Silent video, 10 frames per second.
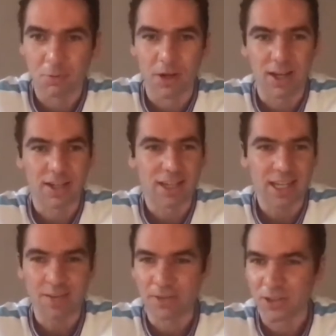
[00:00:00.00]
But
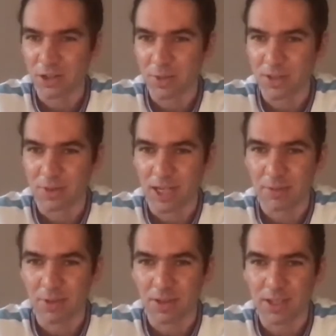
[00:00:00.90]
even so, you must have been
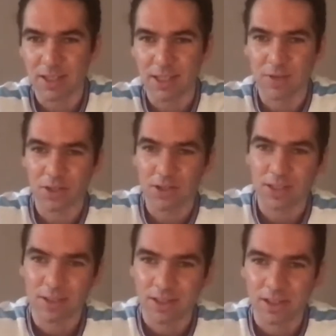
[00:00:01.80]
happy that they eventually did
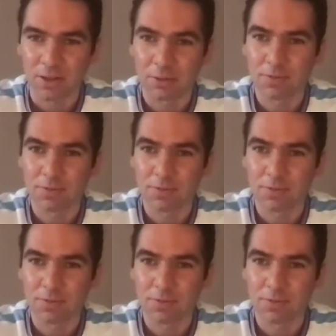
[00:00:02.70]
stay up.